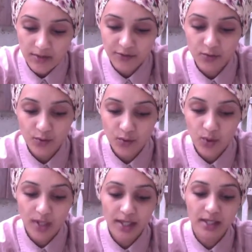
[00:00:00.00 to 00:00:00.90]
feel
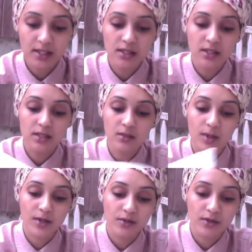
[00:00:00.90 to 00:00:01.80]
quite
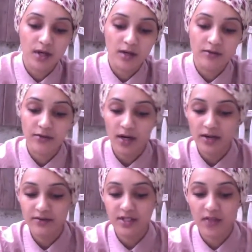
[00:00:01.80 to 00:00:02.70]
good that I
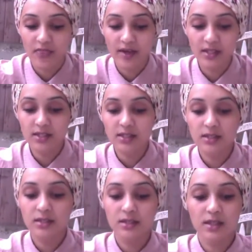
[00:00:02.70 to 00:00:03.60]
have done that.
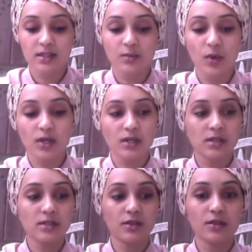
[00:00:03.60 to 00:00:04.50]
So that's one
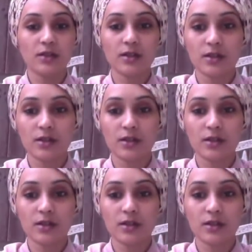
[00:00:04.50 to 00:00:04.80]
last look